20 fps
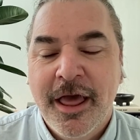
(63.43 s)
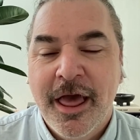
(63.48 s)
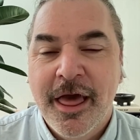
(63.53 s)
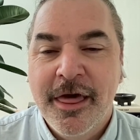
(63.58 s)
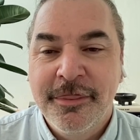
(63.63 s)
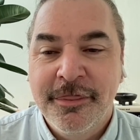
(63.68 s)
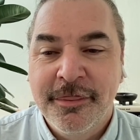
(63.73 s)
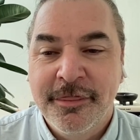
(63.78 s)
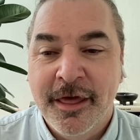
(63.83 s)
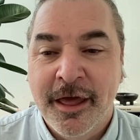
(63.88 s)

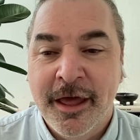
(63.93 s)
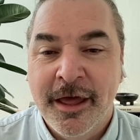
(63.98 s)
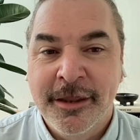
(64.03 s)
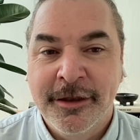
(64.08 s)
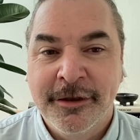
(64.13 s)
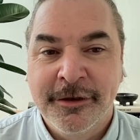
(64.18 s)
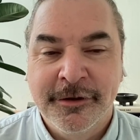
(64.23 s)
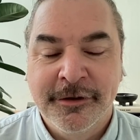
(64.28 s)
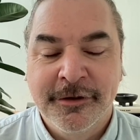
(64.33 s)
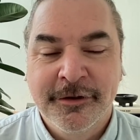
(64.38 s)
And
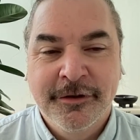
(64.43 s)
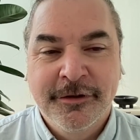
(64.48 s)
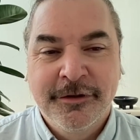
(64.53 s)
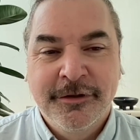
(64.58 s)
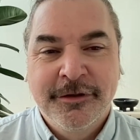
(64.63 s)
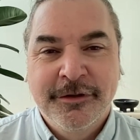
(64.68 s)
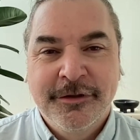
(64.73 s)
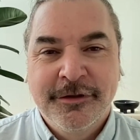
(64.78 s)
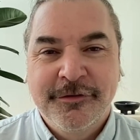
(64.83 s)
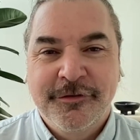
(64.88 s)
then
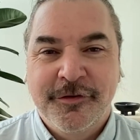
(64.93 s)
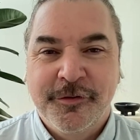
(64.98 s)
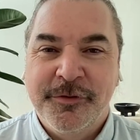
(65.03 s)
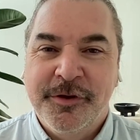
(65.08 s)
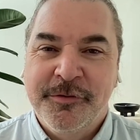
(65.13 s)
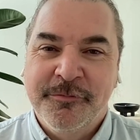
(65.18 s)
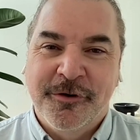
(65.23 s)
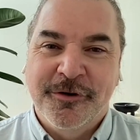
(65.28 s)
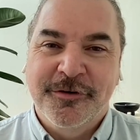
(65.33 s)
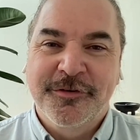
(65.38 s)
to
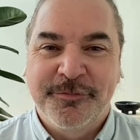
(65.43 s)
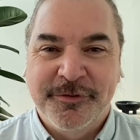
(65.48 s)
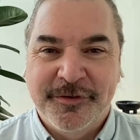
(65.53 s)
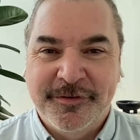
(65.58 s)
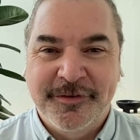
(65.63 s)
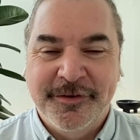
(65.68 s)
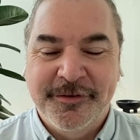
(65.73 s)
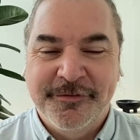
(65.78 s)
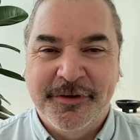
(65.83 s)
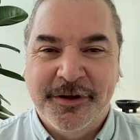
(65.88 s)
be more
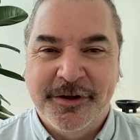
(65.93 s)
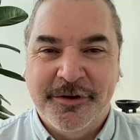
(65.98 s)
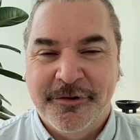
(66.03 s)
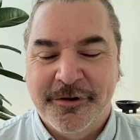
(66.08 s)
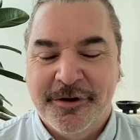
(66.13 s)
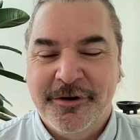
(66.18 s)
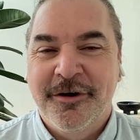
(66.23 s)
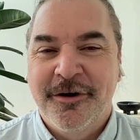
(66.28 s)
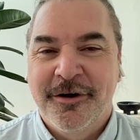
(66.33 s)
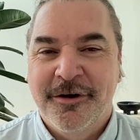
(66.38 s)
specific or
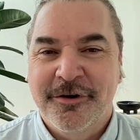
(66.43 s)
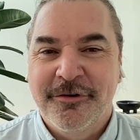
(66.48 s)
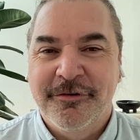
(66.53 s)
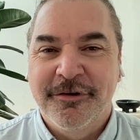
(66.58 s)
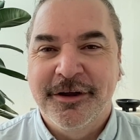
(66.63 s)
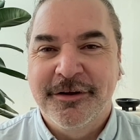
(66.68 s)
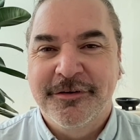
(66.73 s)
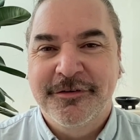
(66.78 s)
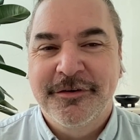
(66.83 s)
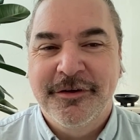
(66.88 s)

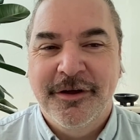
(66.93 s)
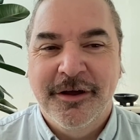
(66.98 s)
concrete,